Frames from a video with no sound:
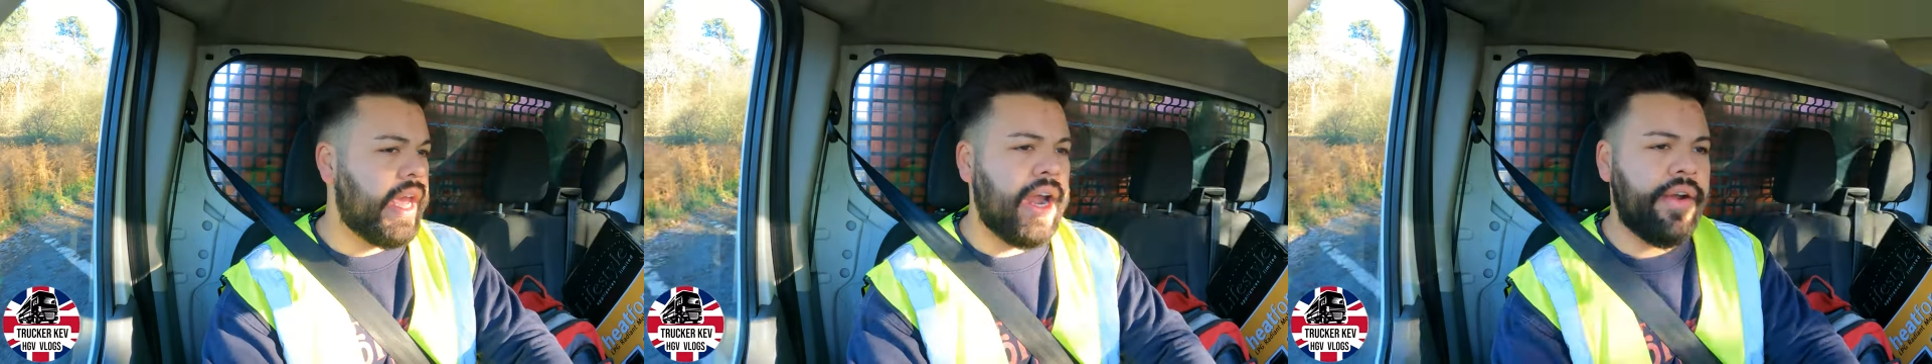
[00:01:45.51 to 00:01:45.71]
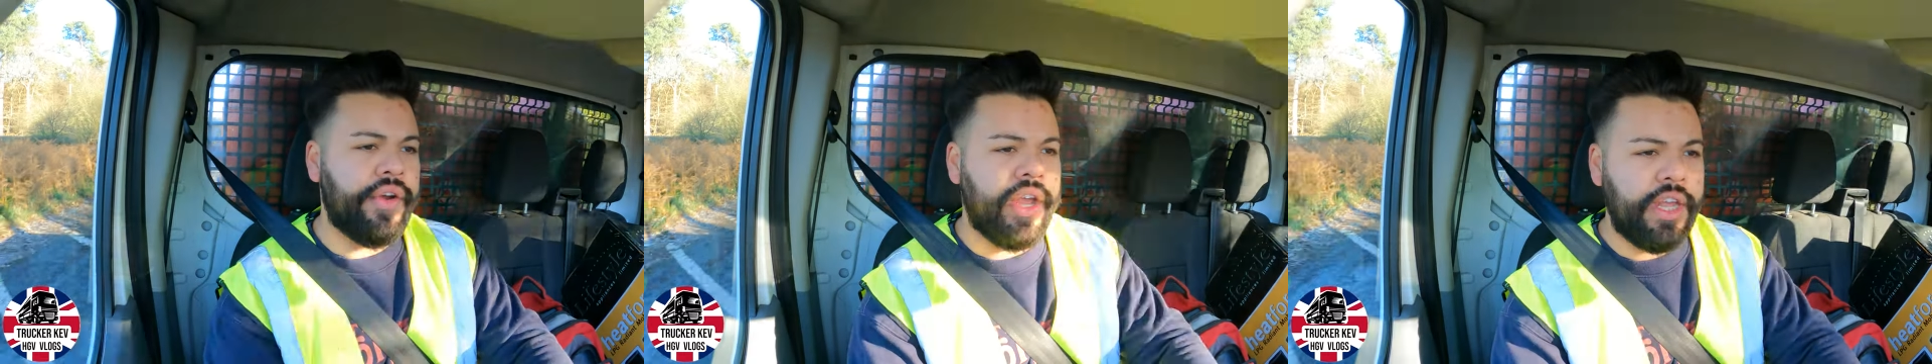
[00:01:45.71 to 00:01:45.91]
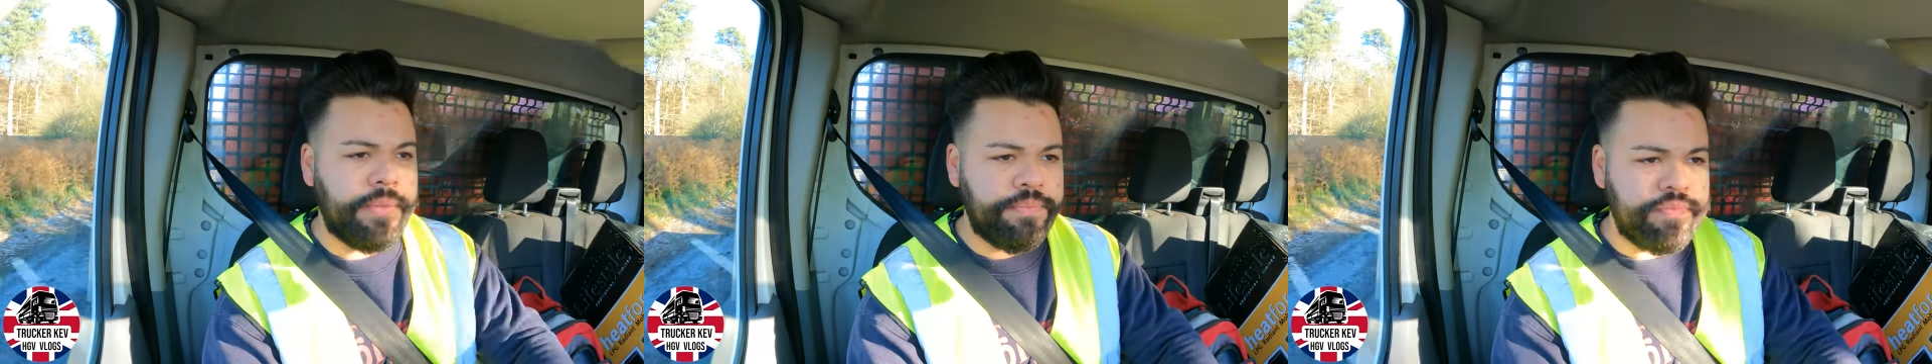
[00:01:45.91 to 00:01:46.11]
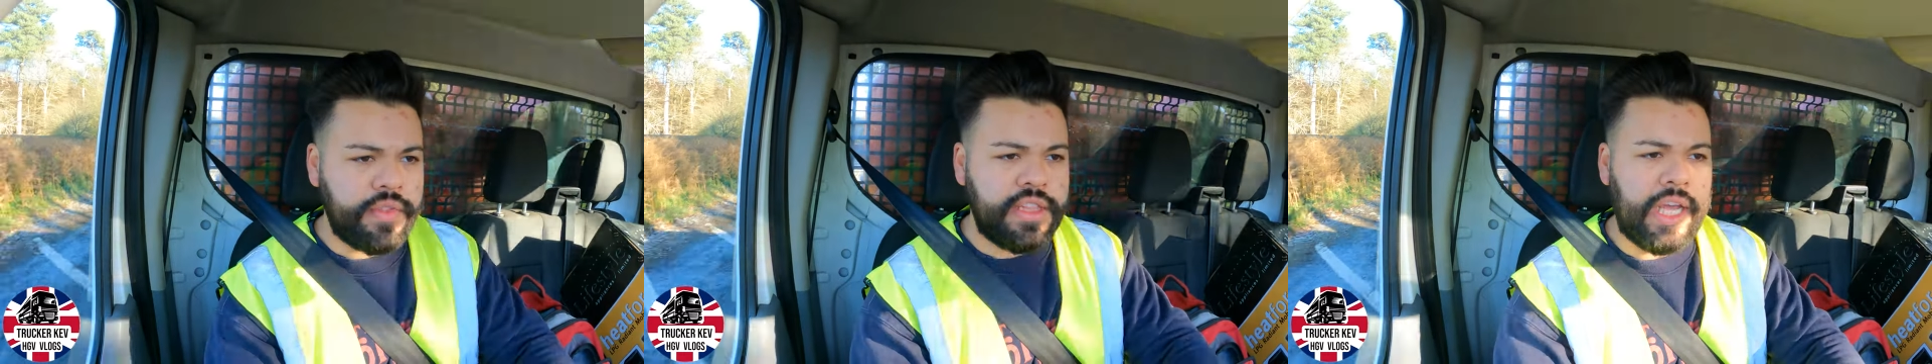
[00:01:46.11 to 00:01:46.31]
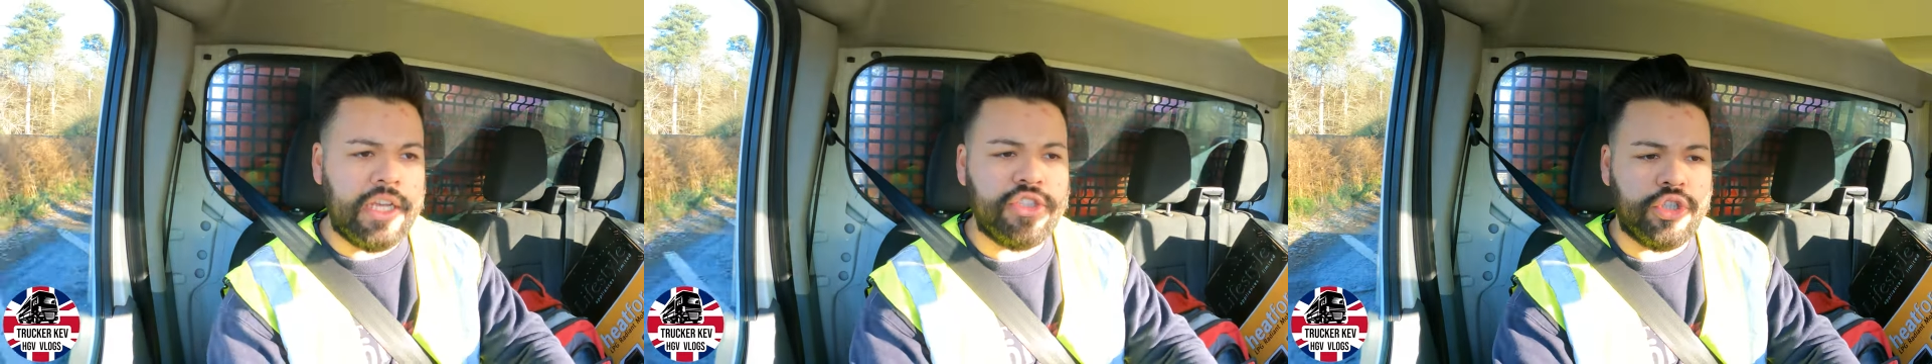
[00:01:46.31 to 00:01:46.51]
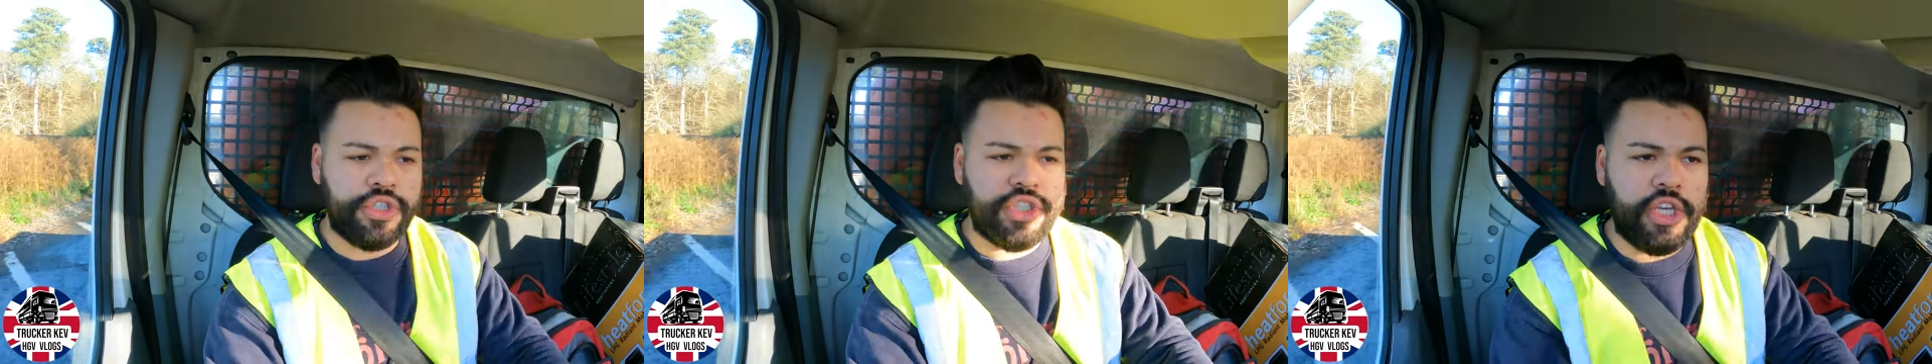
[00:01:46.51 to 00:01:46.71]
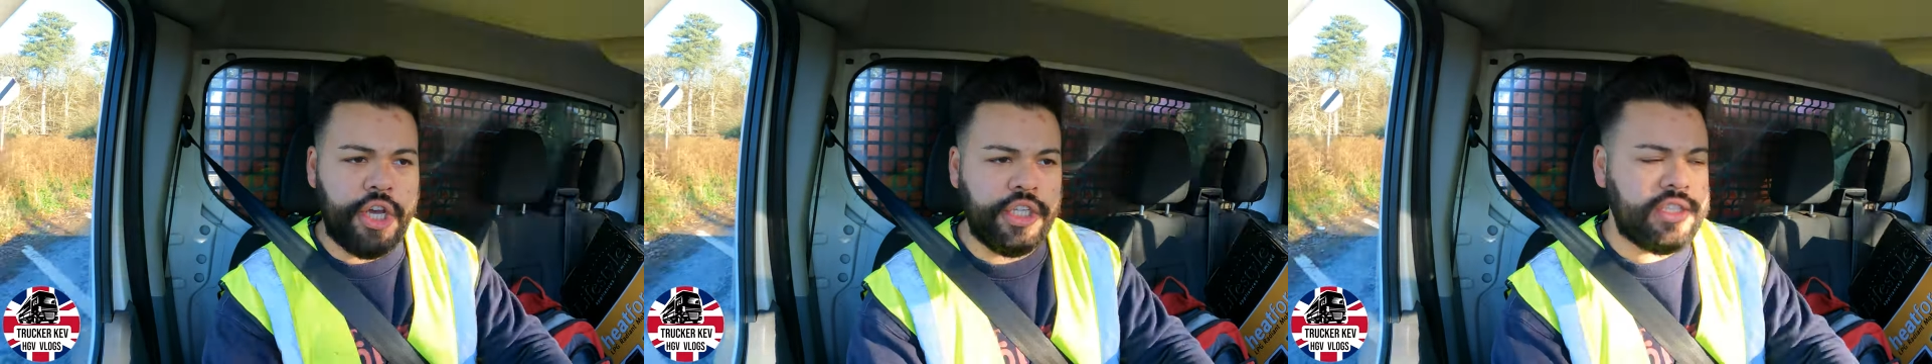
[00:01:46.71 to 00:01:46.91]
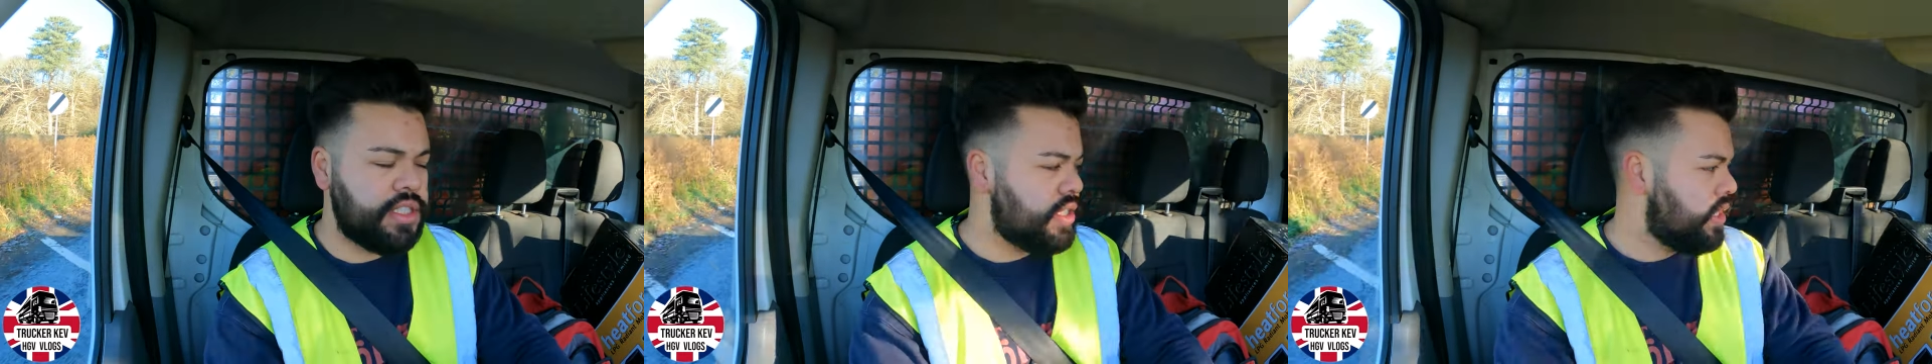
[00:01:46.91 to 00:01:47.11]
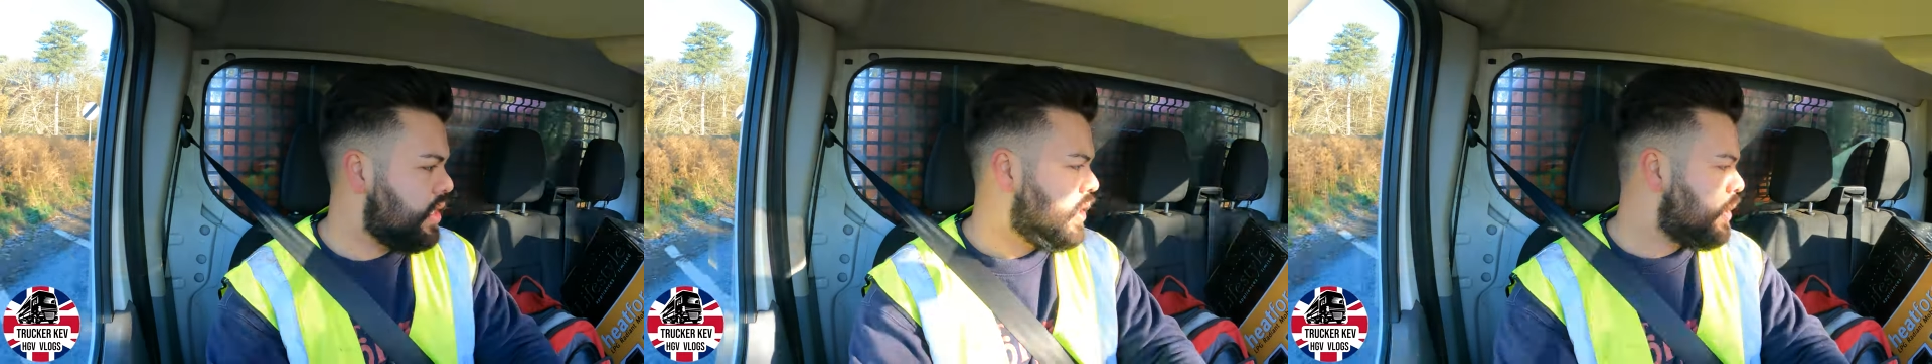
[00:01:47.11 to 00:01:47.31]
carrying dangerous goods.